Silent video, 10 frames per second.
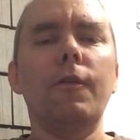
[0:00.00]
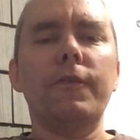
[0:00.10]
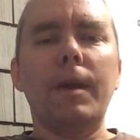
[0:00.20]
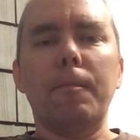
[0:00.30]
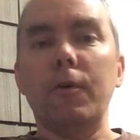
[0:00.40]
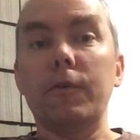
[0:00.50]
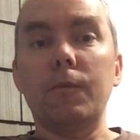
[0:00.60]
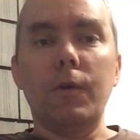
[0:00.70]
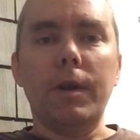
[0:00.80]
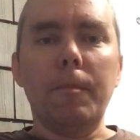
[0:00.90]
the same
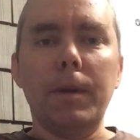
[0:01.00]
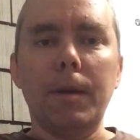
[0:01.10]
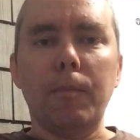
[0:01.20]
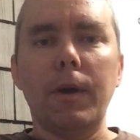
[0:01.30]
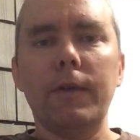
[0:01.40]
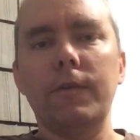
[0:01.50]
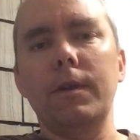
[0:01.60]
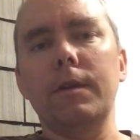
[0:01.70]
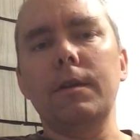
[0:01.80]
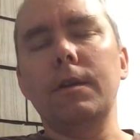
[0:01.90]
person will end up being
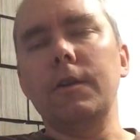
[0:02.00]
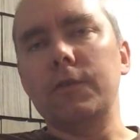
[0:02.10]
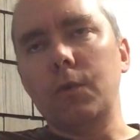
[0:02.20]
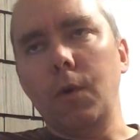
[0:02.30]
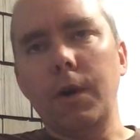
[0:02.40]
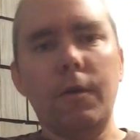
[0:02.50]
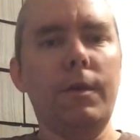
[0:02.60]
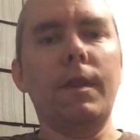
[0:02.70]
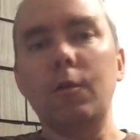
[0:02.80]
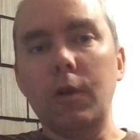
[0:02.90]
president, and
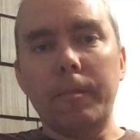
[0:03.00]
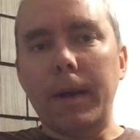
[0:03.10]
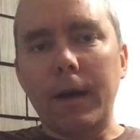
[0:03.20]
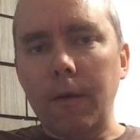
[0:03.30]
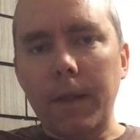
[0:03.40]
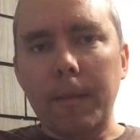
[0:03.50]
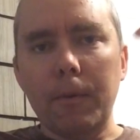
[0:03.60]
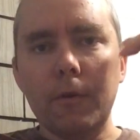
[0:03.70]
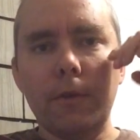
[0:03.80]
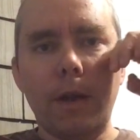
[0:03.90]
historically they'll look back on that
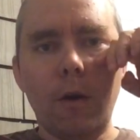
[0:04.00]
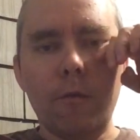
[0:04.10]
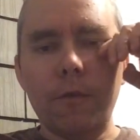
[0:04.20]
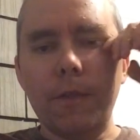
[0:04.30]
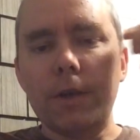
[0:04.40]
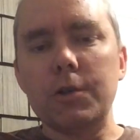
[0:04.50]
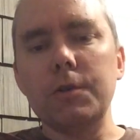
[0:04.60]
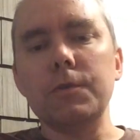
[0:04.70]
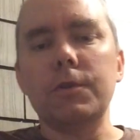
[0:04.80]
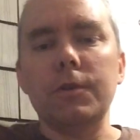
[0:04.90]
person however they
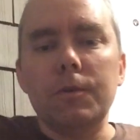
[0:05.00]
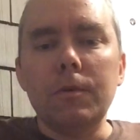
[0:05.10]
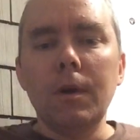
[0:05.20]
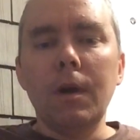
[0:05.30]
choose to.